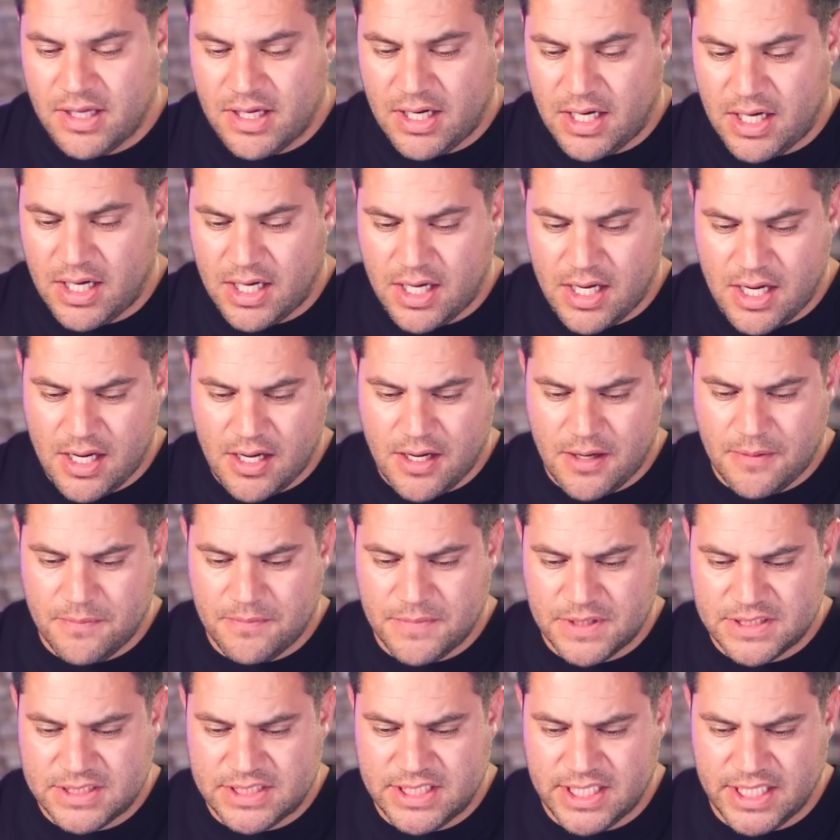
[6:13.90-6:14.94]

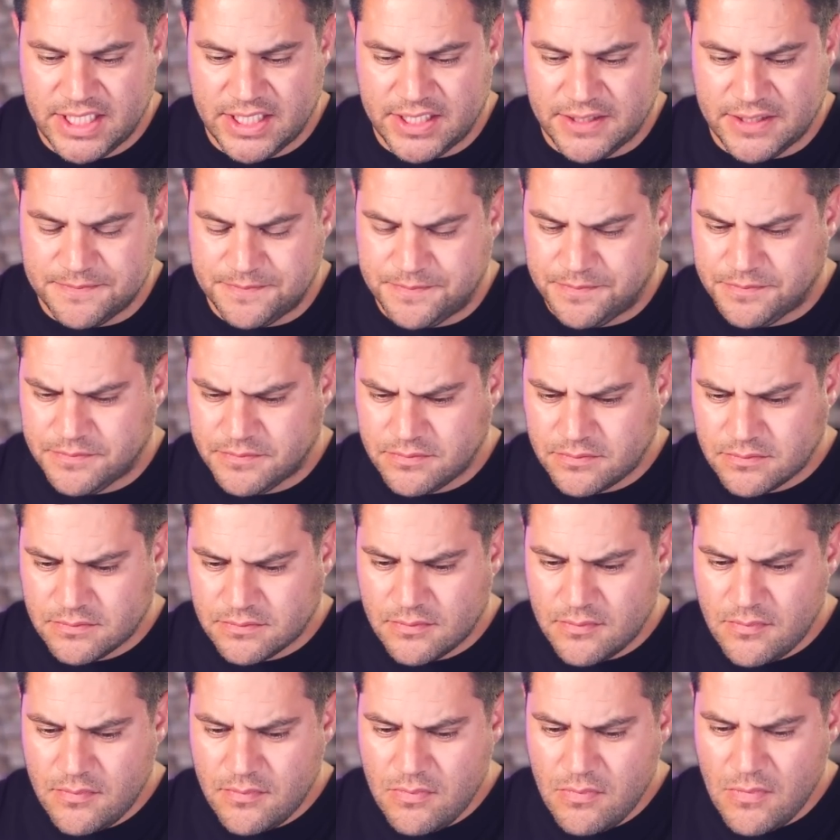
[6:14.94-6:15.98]
Let's see.
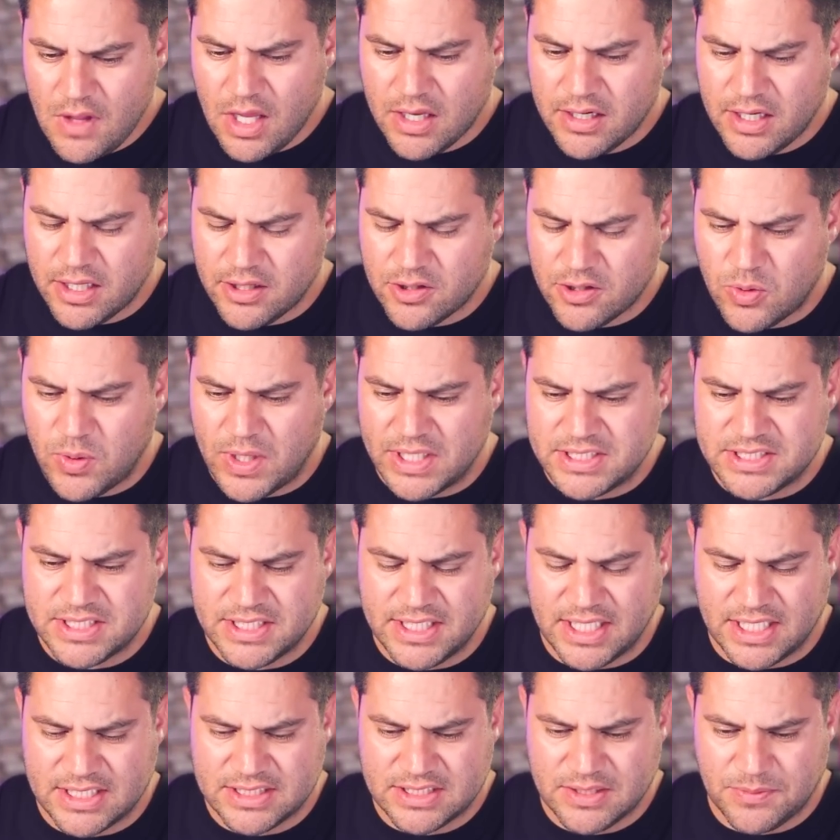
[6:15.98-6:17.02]
Another question
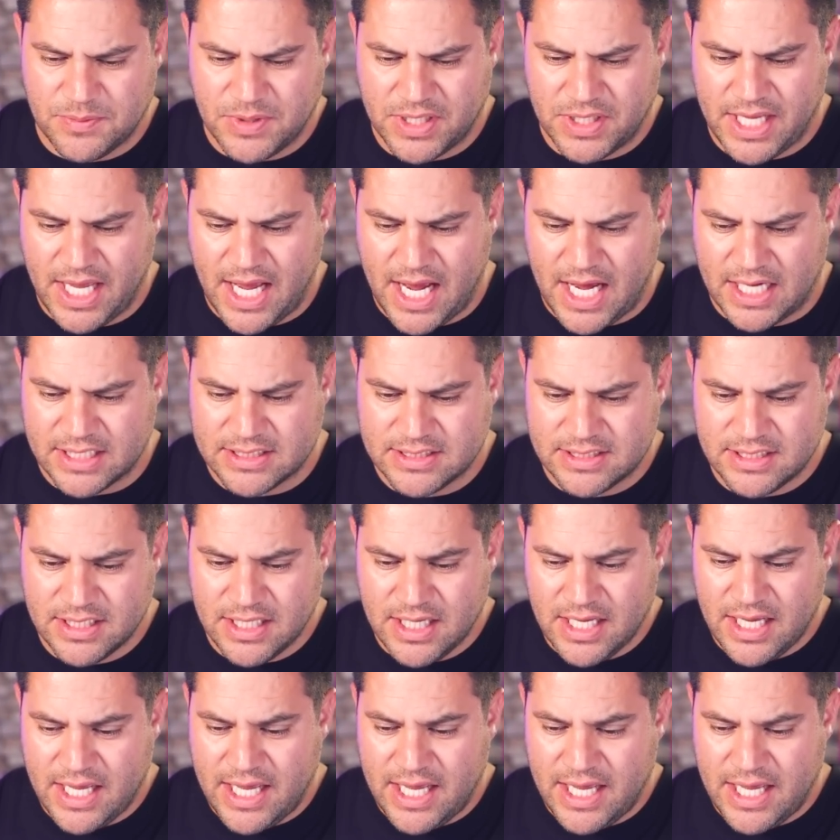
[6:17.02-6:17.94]
that somebody asked